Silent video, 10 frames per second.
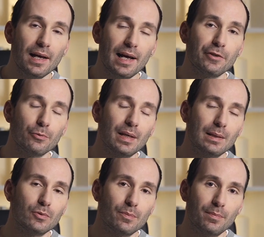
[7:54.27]
and you'll be
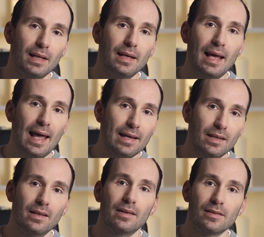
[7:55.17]
able to play
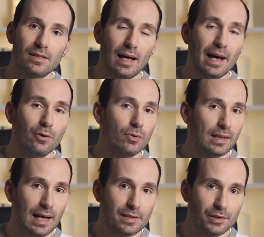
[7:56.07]
any style,
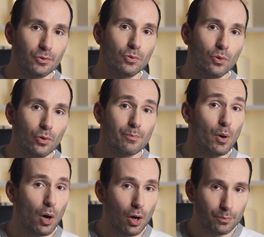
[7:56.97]
classical or
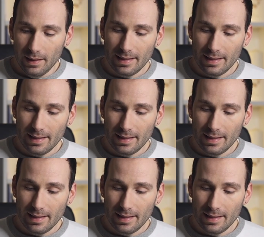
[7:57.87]
pop.